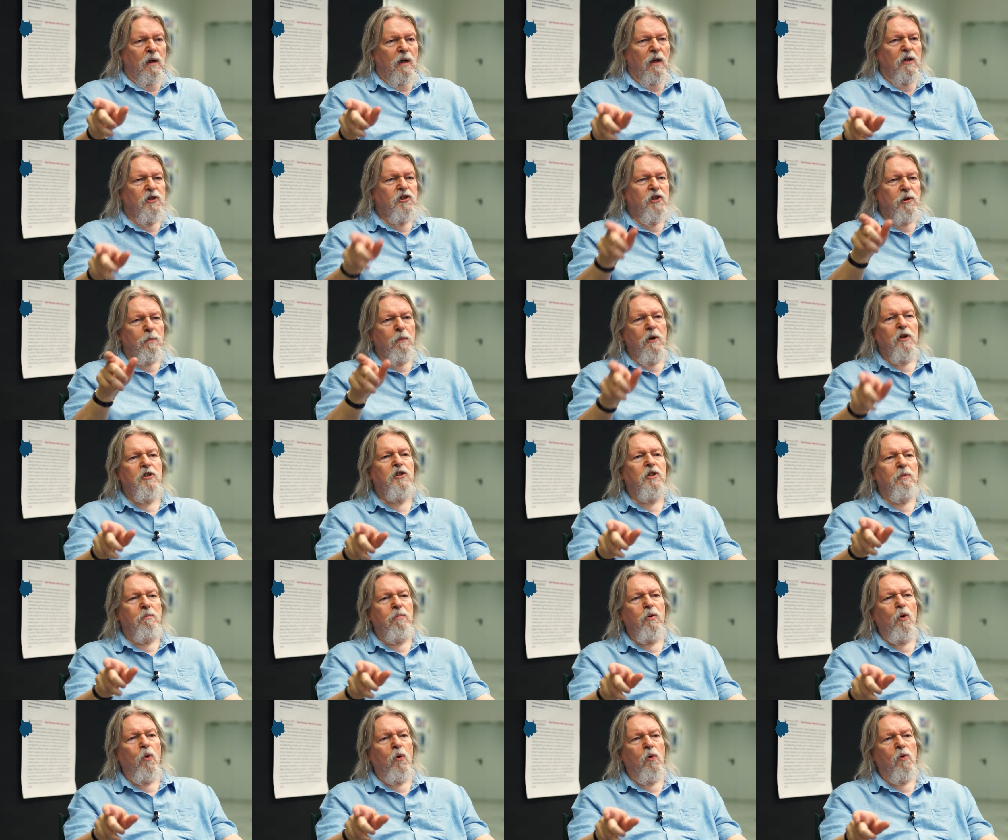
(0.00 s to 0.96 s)
It's the most
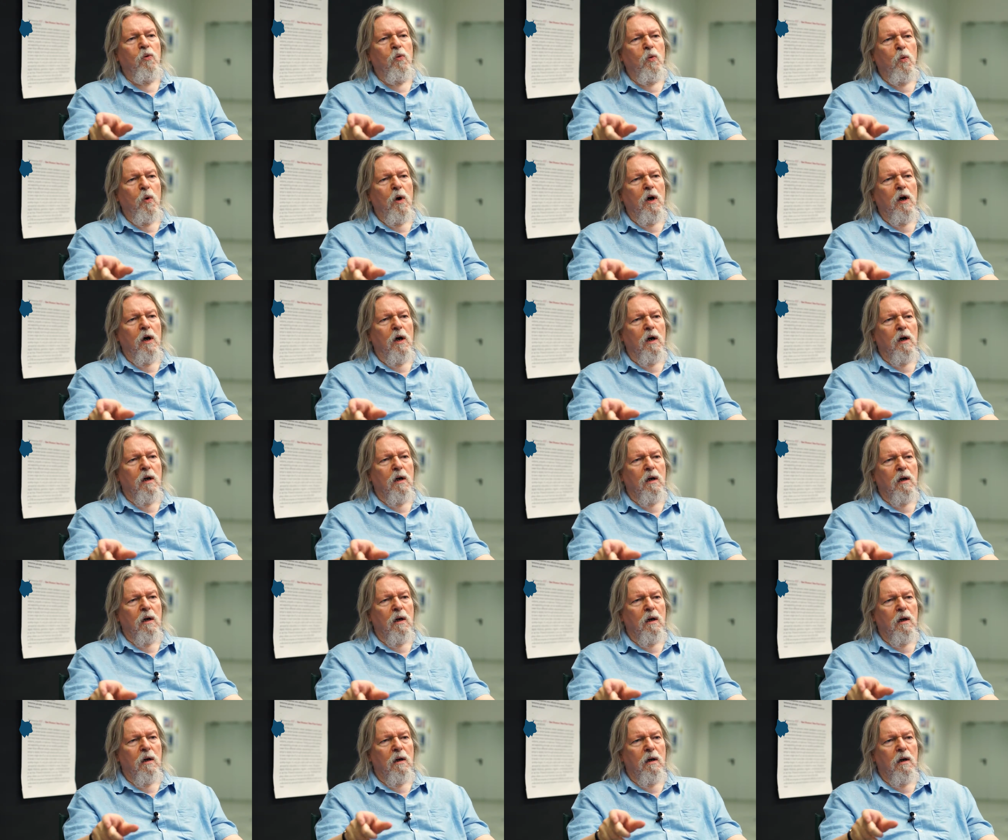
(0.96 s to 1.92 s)
important work,
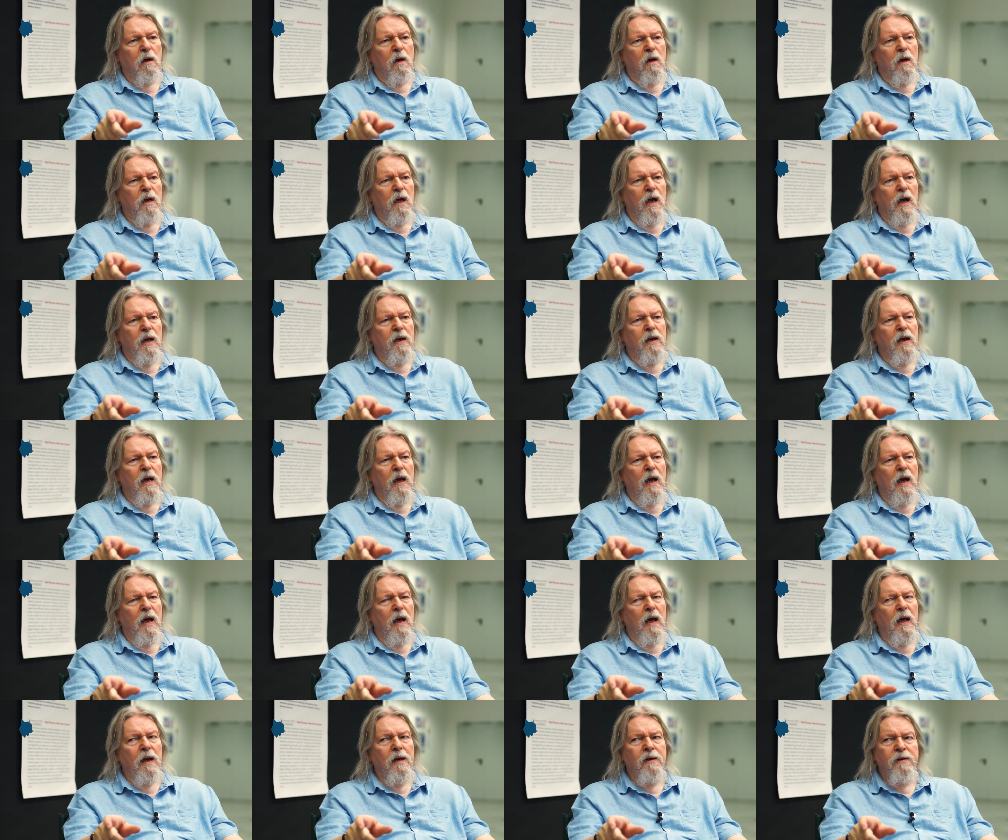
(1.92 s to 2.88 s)

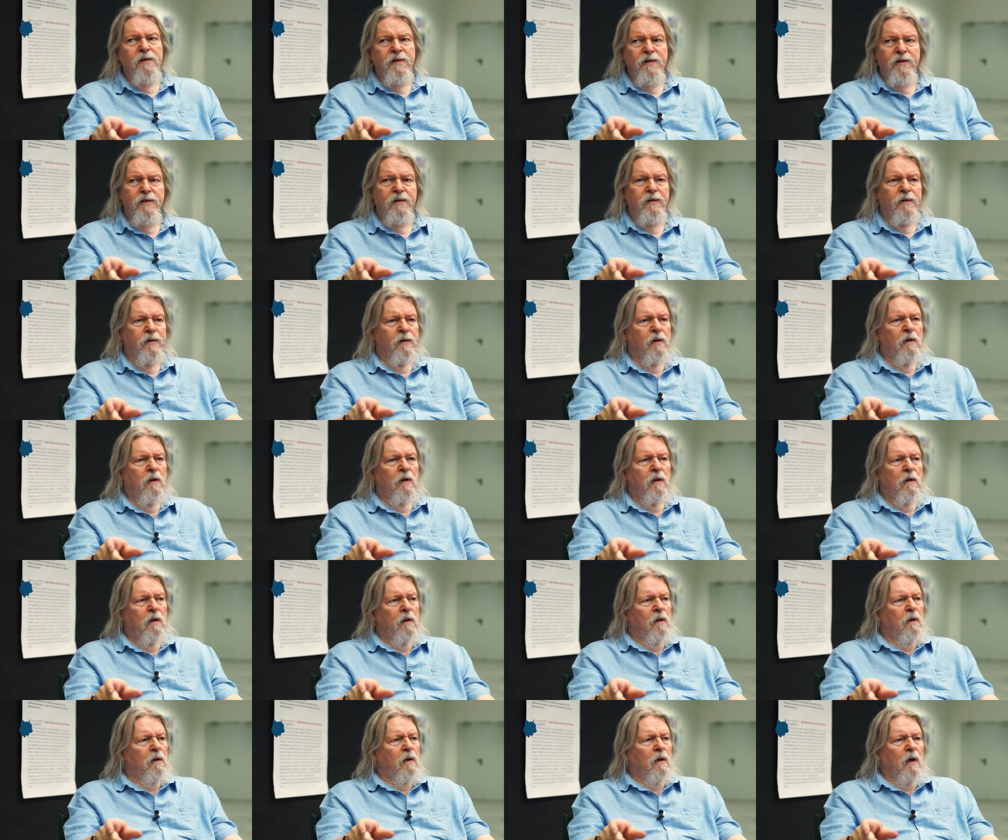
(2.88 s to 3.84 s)
and
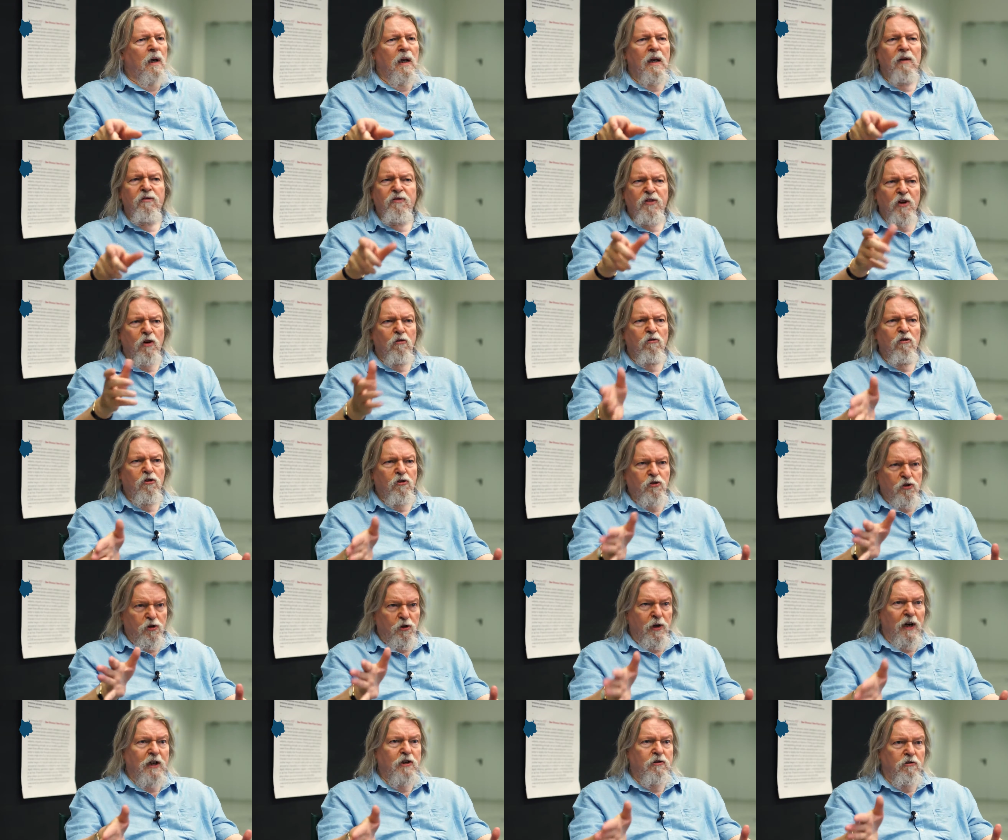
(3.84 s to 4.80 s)
if the
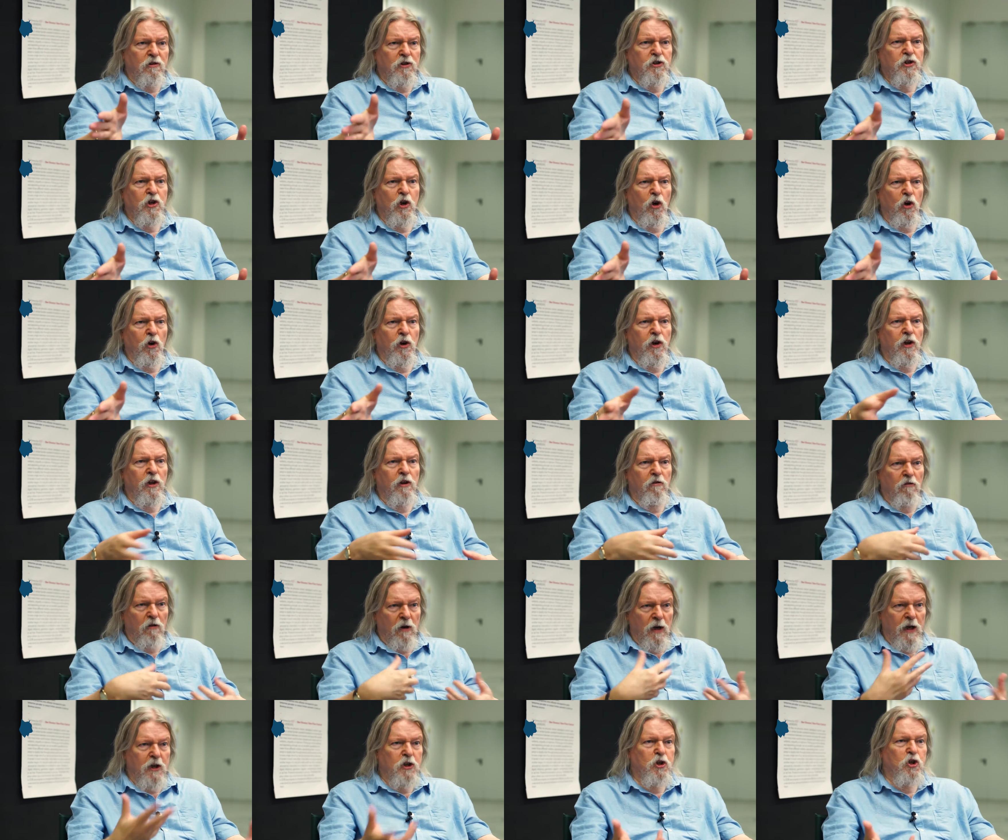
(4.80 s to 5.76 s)
director is good and the
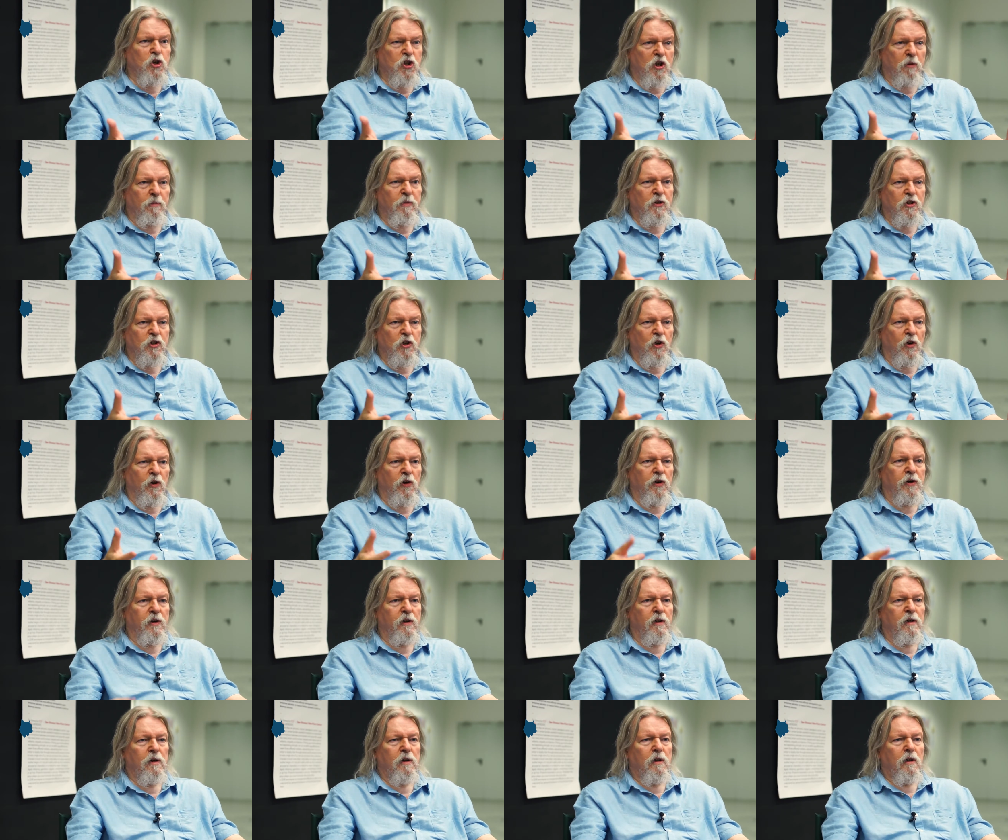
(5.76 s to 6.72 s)
relationship is good,
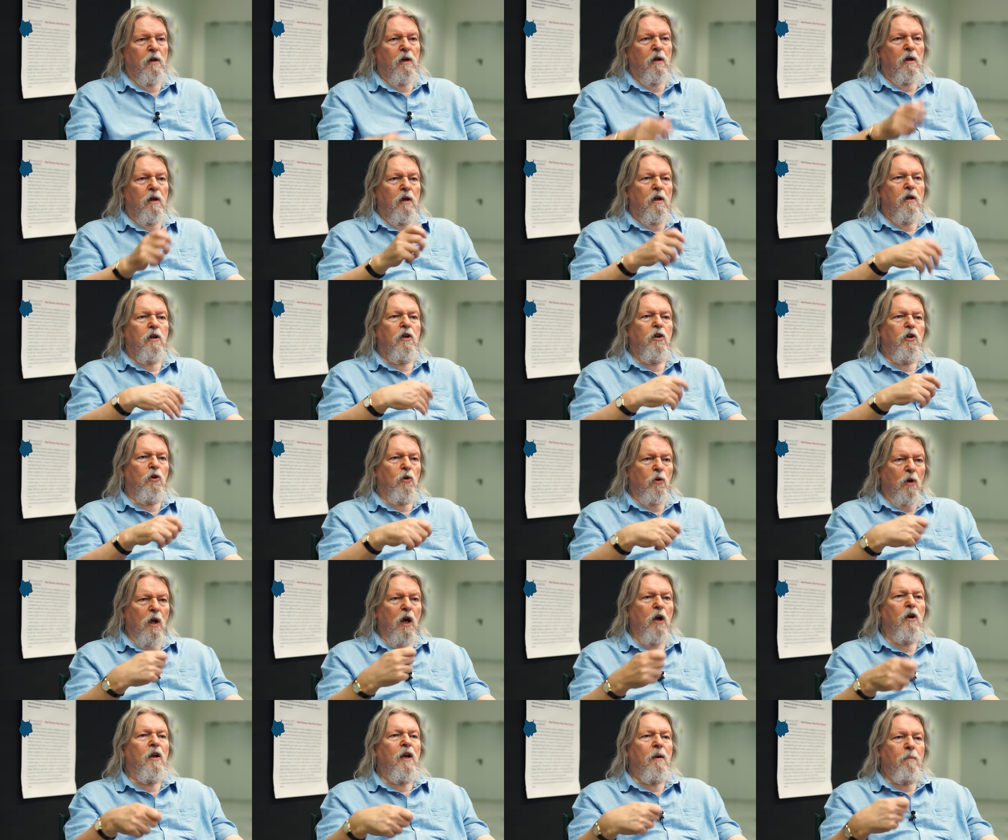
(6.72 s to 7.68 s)
you'll
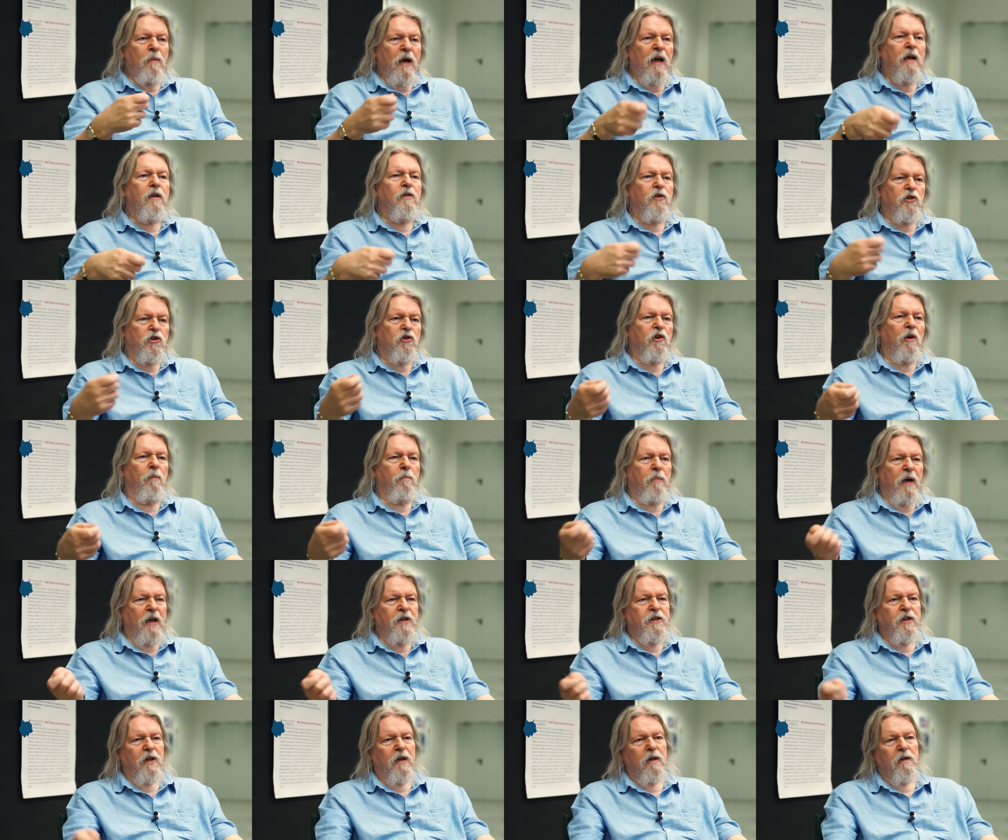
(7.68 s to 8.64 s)
only make the script
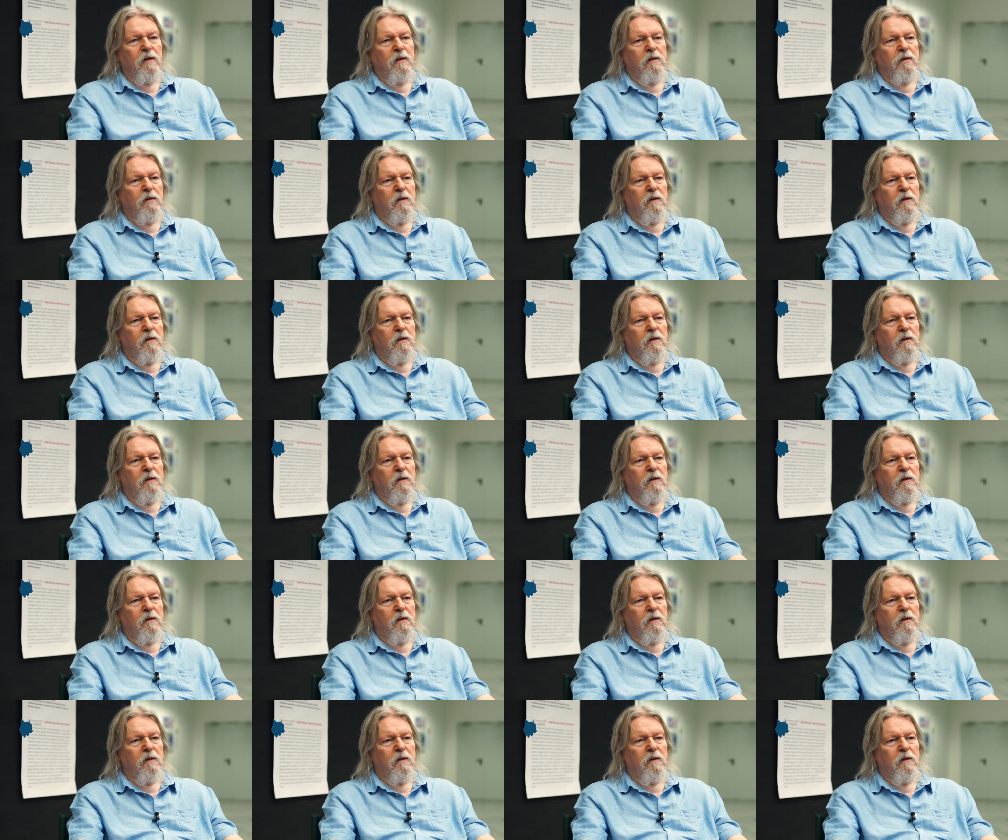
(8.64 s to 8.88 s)
better.